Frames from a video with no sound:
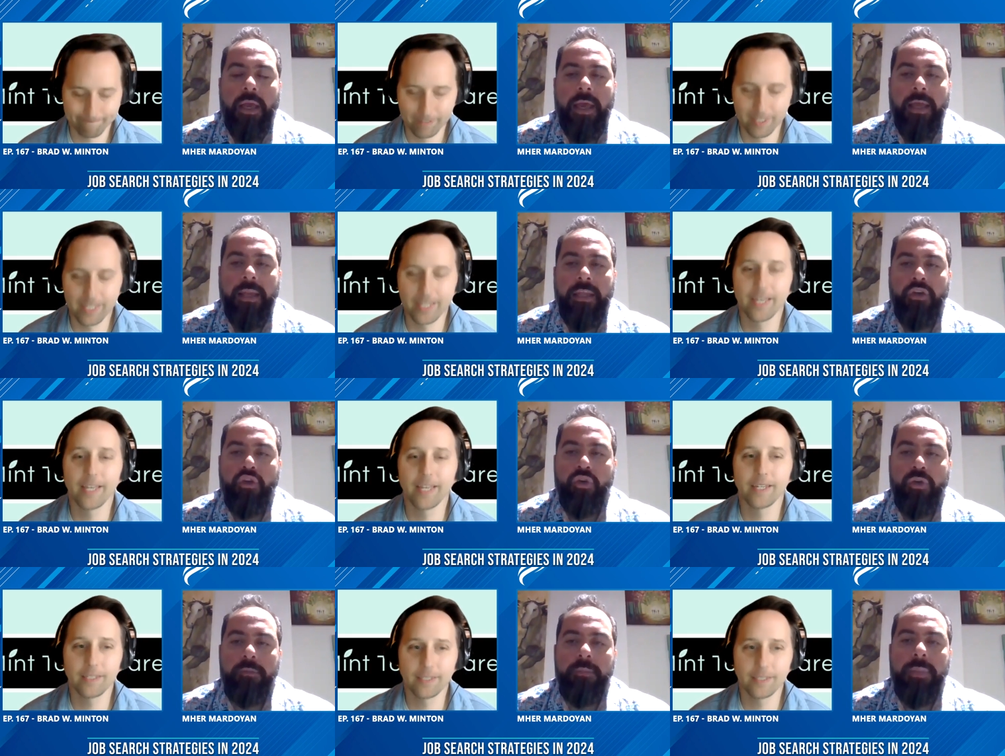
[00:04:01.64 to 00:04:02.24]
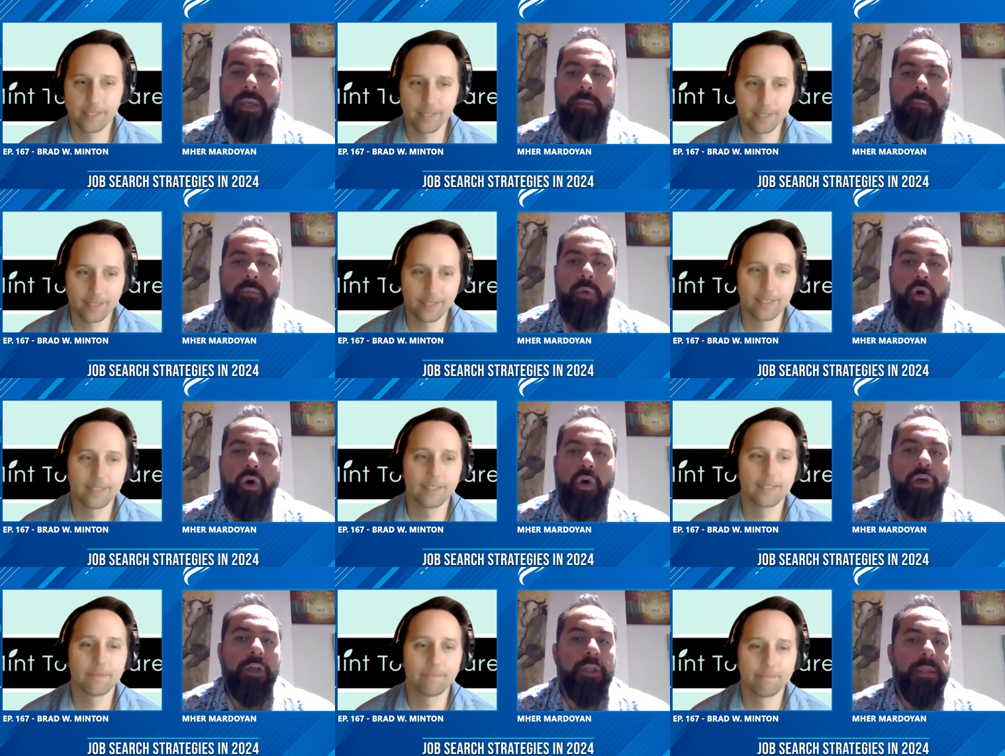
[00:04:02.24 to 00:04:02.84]
Speaker 1: and it should be a
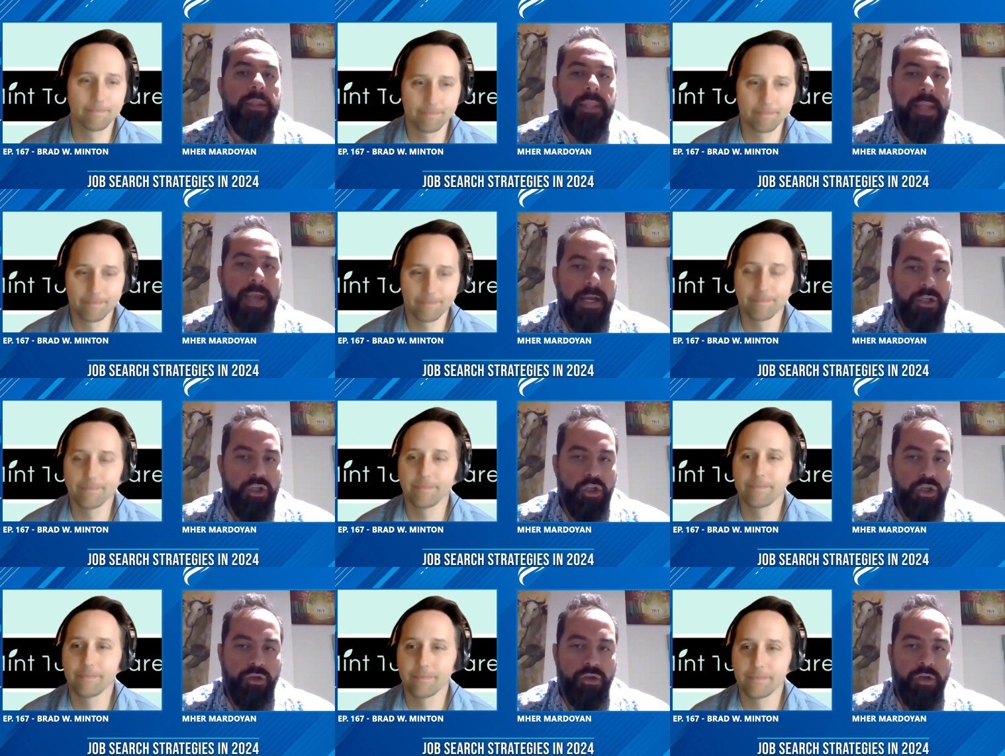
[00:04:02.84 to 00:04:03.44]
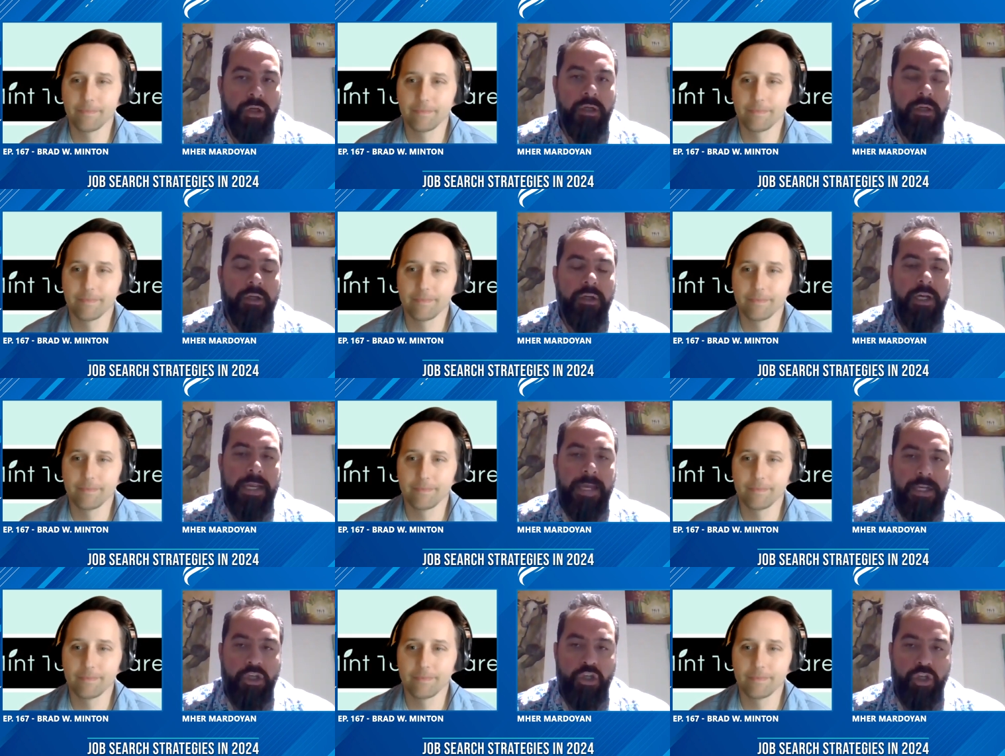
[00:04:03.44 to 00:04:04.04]
more natural
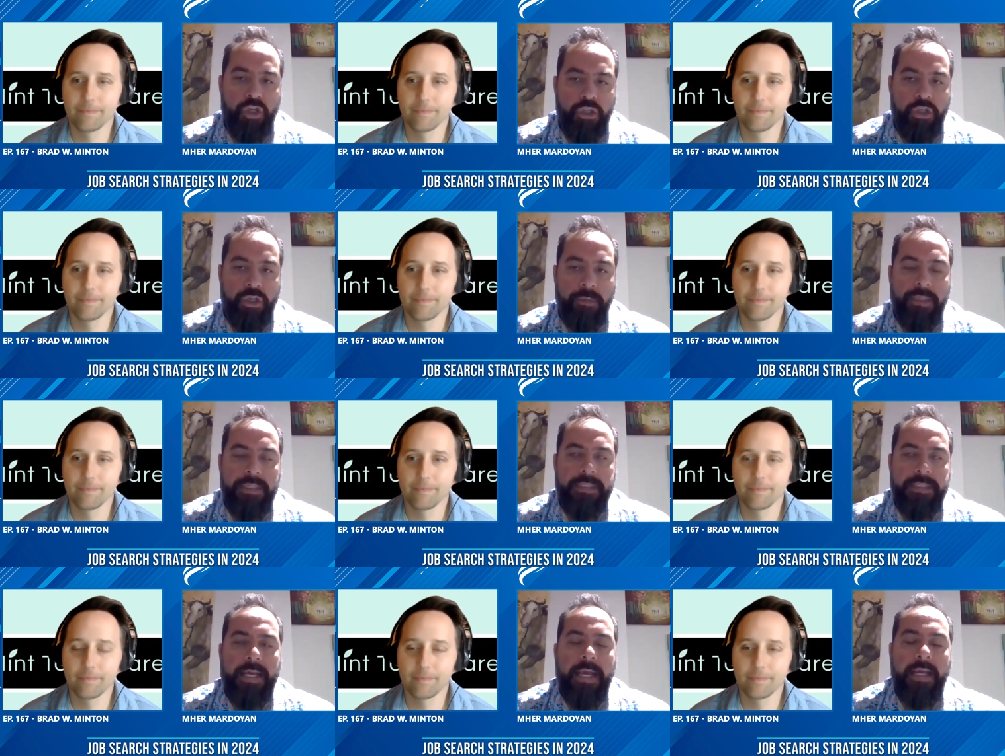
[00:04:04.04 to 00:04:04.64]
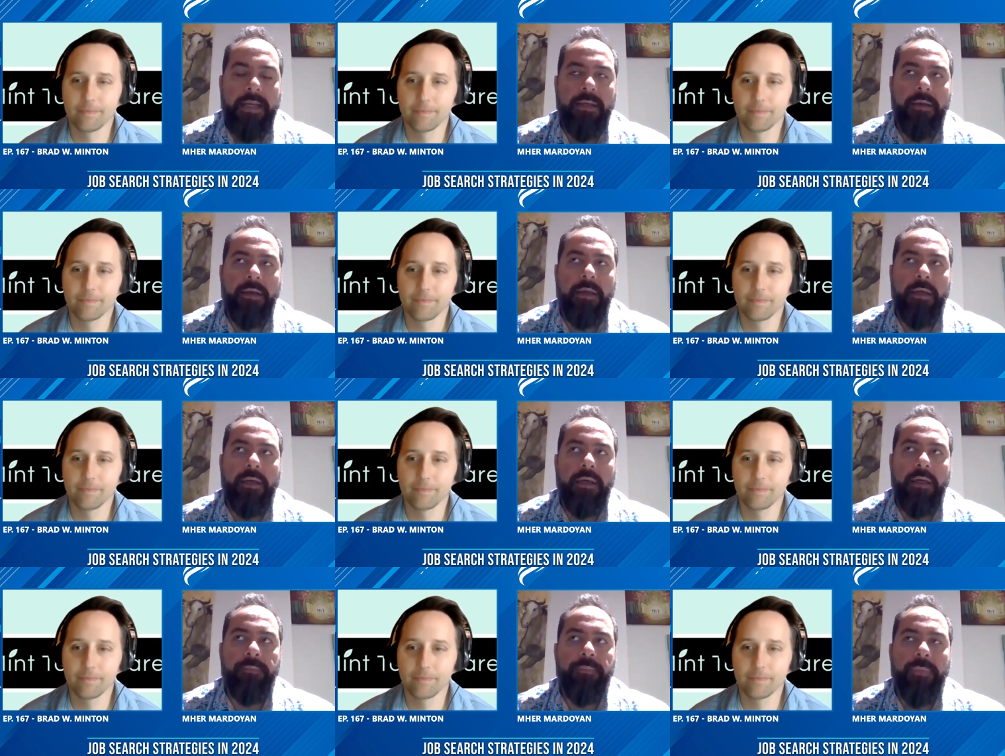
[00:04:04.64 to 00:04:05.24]
relationship it's like
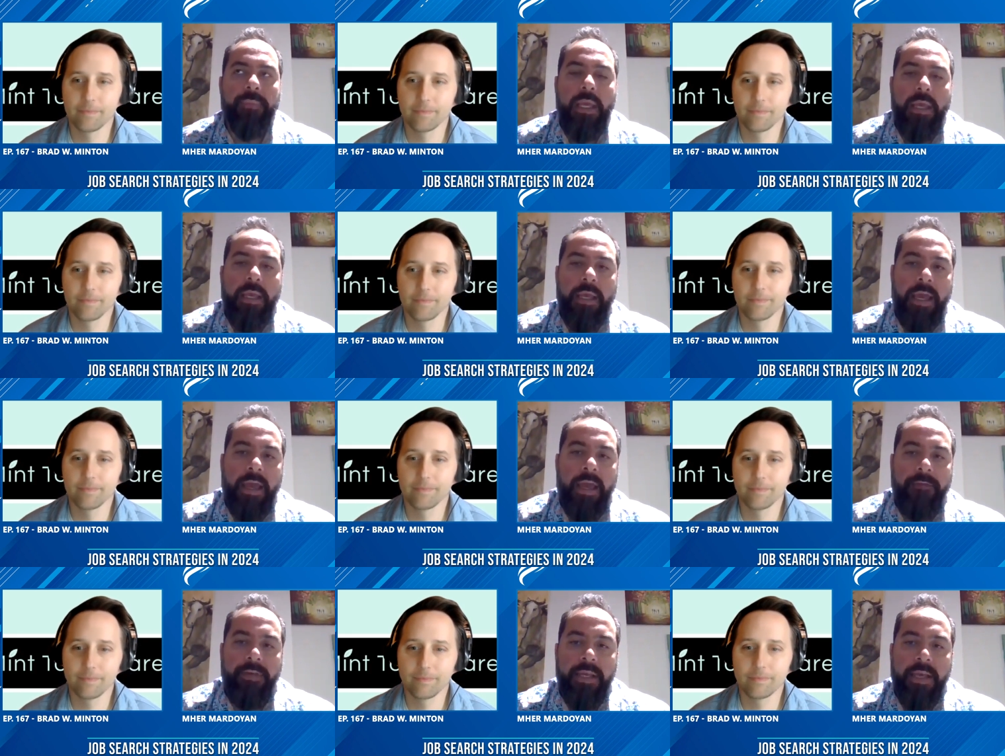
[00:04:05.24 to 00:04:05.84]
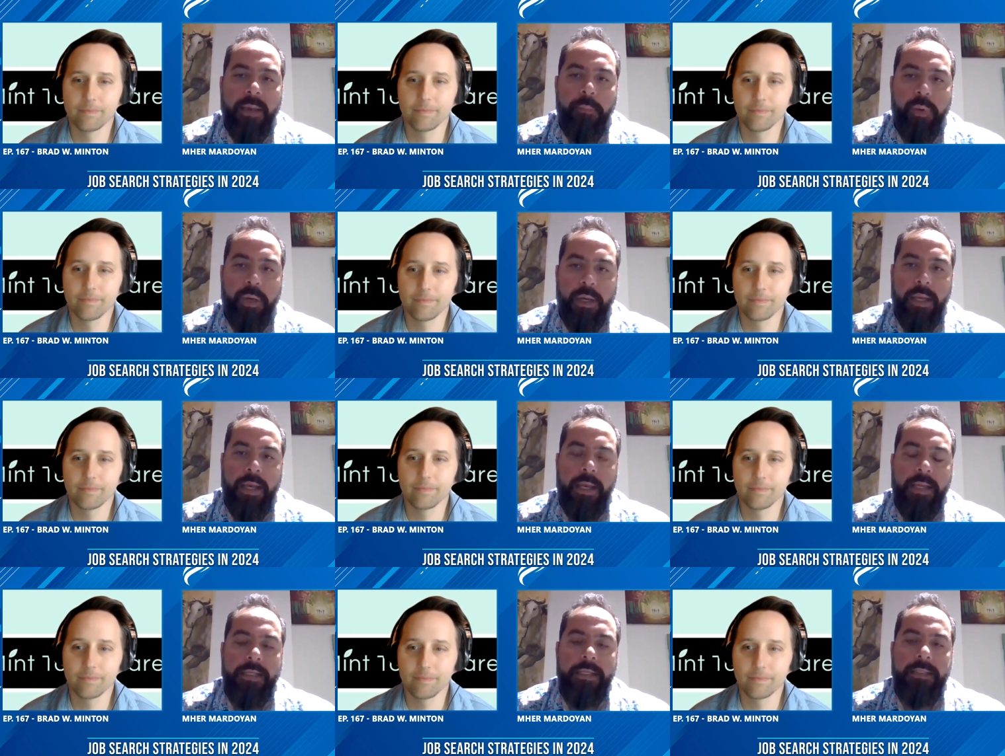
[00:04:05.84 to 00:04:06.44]
uh, having a
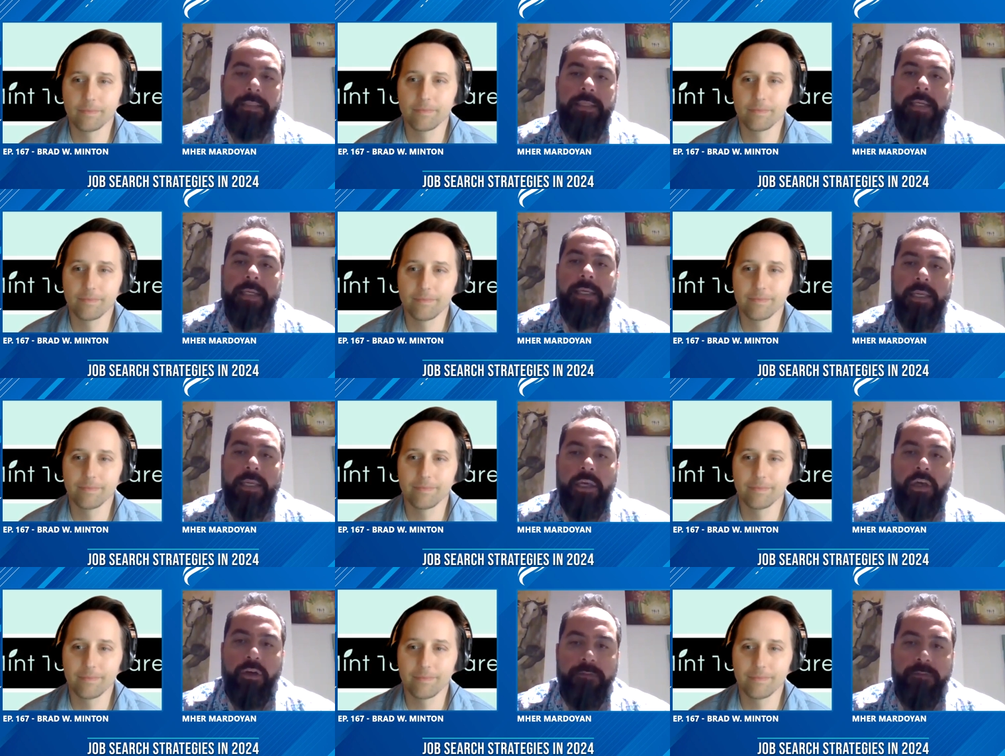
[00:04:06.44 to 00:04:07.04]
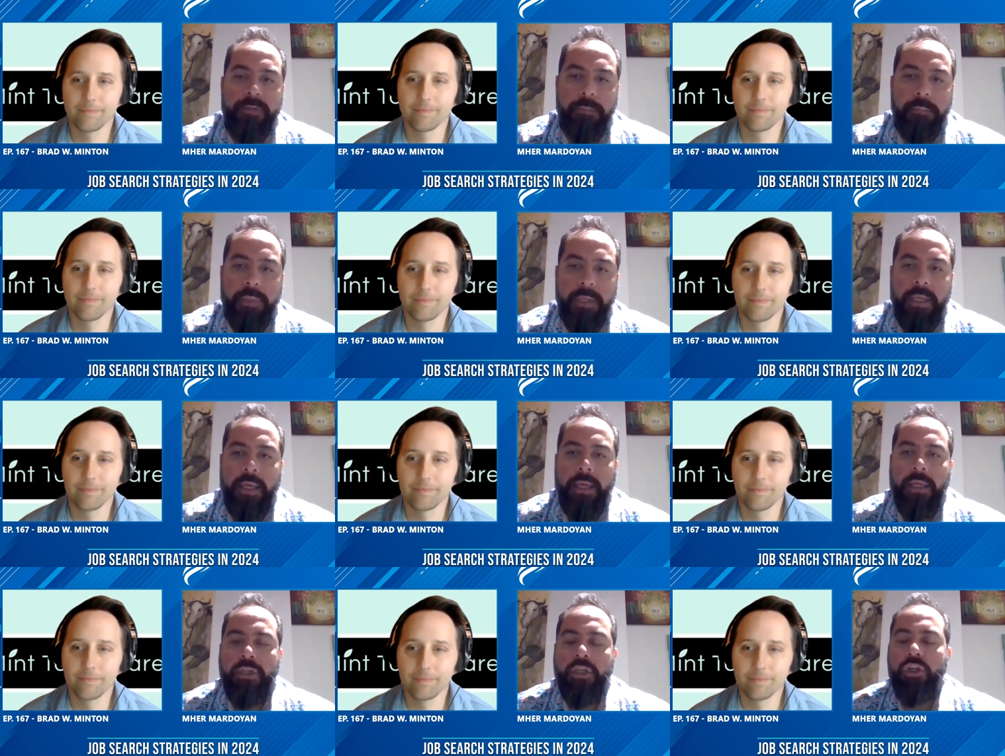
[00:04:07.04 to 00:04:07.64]
plant and taking care of the
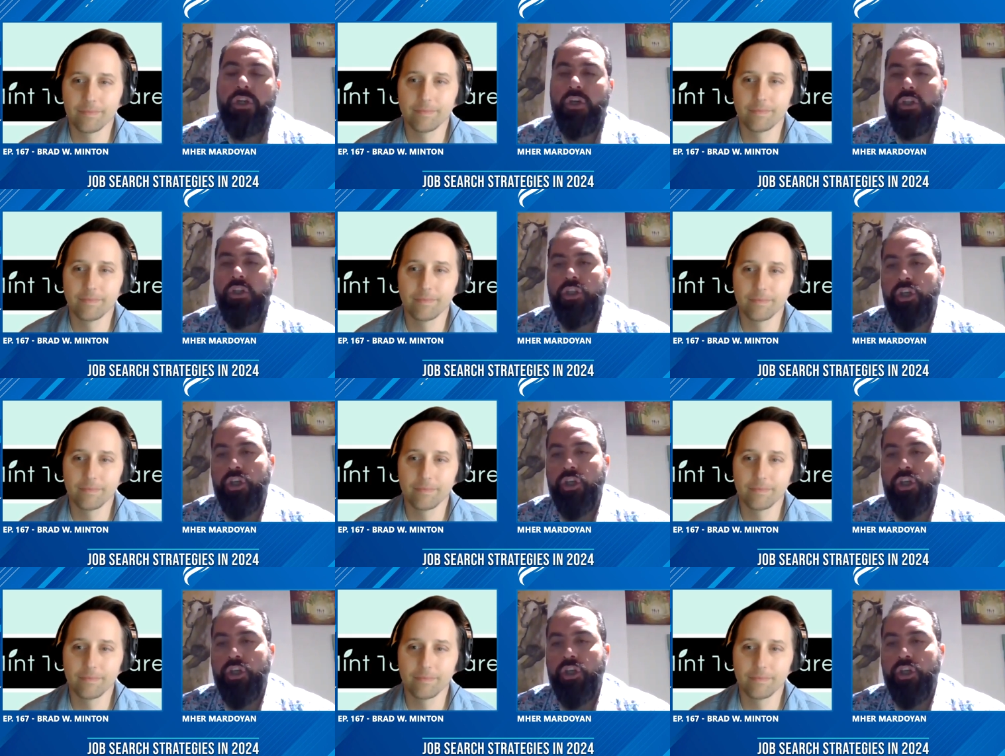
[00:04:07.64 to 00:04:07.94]
plant you know